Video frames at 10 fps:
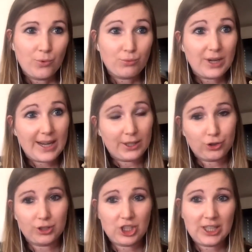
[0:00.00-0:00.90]
really
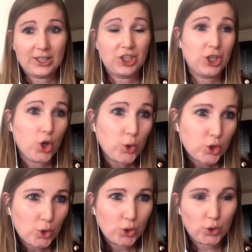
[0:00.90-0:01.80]
encouraging
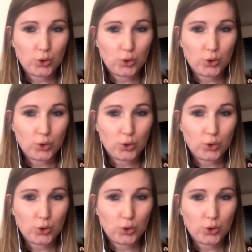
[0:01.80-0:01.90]
NGOs also